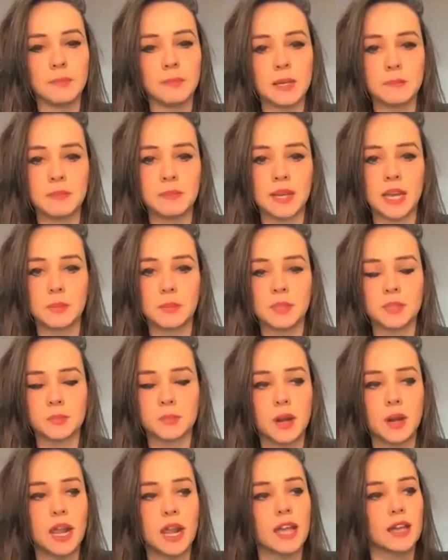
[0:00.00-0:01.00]
BPM. It's
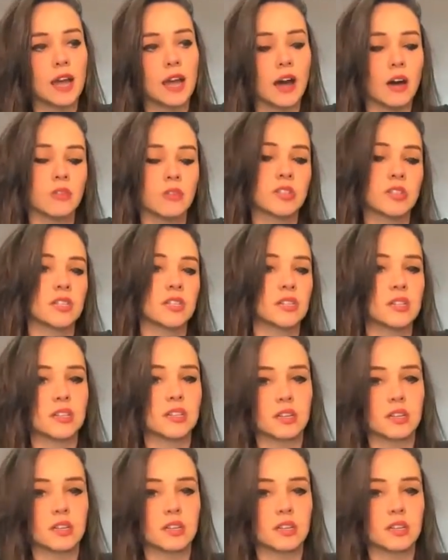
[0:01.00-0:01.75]
more like housey.